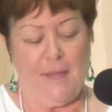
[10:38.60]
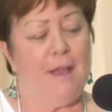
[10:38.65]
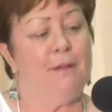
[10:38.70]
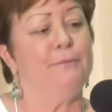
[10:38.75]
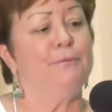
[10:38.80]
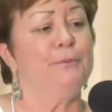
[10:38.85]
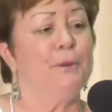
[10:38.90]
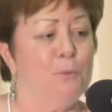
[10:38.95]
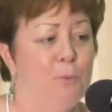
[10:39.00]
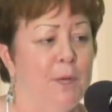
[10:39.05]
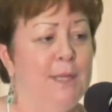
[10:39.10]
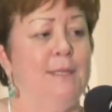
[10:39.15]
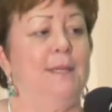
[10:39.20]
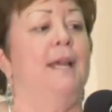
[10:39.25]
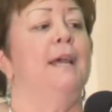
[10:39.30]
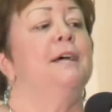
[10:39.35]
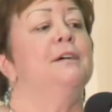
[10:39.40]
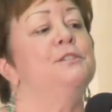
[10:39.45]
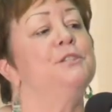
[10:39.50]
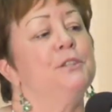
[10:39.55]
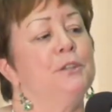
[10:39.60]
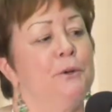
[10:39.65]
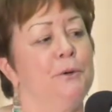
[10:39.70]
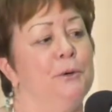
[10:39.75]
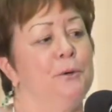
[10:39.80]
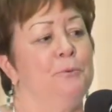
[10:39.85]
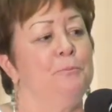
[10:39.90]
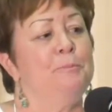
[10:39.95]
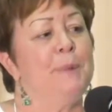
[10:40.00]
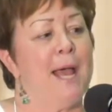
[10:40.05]
Everyone has
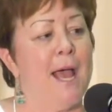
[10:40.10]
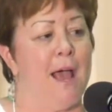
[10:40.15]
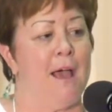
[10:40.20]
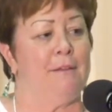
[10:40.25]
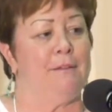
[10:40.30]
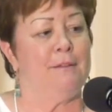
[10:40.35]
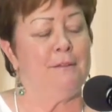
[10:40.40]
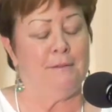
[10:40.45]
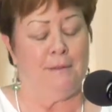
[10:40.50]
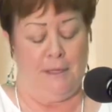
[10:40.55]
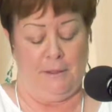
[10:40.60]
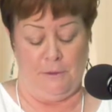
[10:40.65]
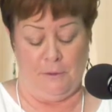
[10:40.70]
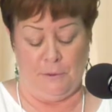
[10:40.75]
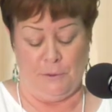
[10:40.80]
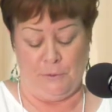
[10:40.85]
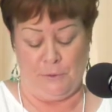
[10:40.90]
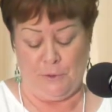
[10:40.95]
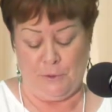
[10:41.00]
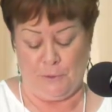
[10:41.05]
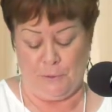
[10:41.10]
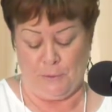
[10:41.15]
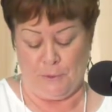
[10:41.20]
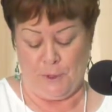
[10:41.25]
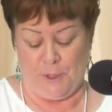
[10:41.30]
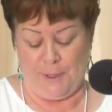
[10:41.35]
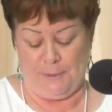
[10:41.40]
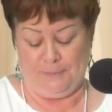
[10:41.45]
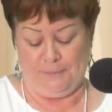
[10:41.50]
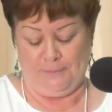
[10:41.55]
their own path and their own
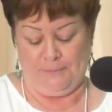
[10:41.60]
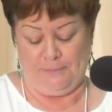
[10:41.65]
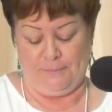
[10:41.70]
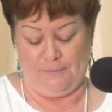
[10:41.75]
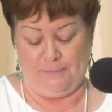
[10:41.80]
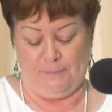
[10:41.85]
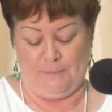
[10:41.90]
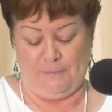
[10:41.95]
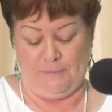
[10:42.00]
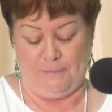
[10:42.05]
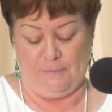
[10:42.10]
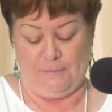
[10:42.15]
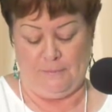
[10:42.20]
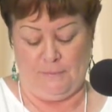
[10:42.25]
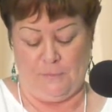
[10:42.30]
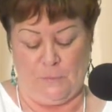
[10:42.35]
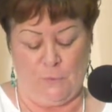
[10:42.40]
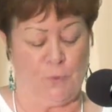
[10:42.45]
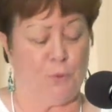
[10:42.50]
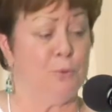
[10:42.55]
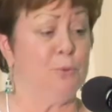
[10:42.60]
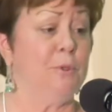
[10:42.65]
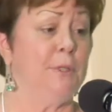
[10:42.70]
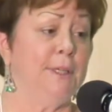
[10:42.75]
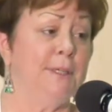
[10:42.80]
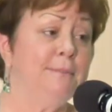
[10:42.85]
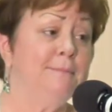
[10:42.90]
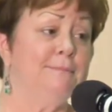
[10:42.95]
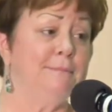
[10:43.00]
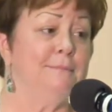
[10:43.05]
story.
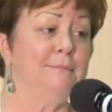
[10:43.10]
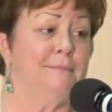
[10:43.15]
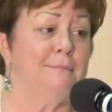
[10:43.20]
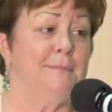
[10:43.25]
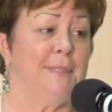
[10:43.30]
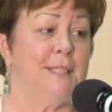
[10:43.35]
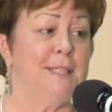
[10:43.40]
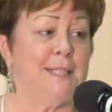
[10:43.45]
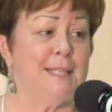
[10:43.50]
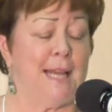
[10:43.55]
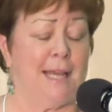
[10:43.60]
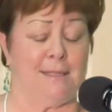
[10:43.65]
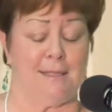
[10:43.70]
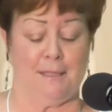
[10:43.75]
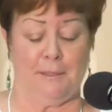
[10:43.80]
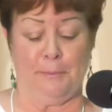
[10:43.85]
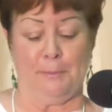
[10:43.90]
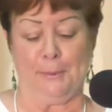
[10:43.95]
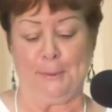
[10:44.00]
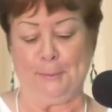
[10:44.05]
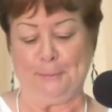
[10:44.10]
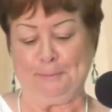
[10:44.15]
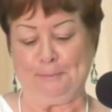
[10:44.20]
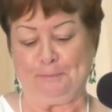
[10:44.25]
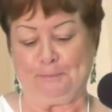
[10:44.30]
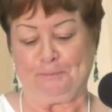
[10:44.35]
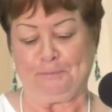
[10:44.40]
Truly, it's that simple.